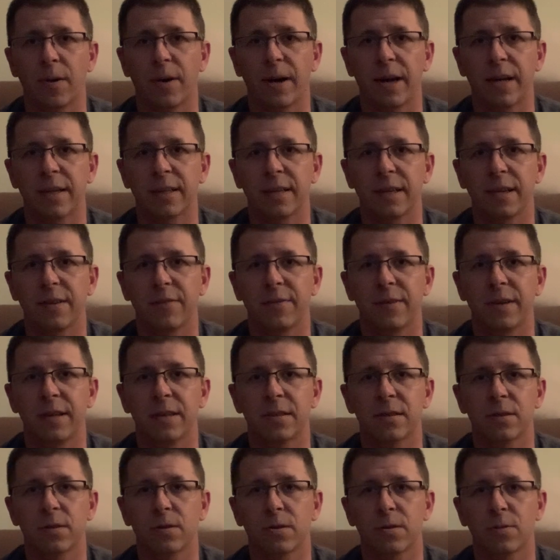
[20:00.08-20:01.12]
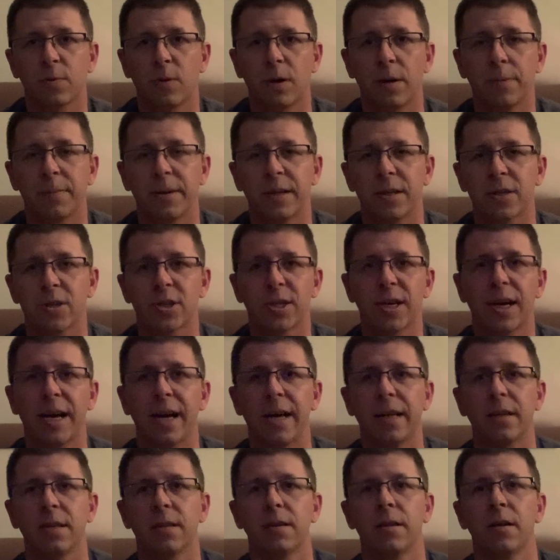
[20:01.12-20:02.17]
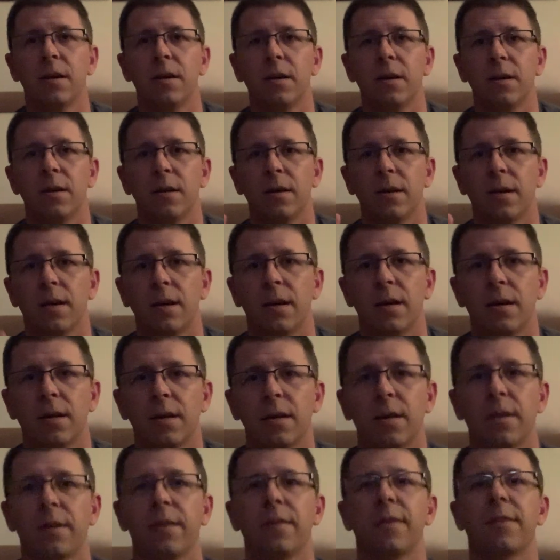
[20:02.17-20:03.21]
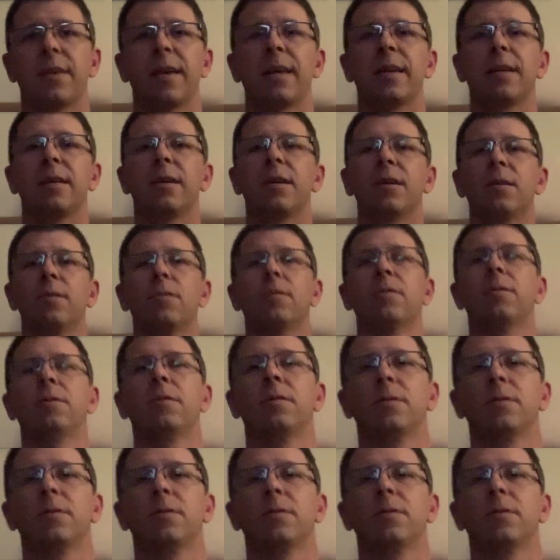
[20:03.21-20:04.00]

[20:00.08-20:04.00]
ahead and give Izzo Swami a shot. Thank you.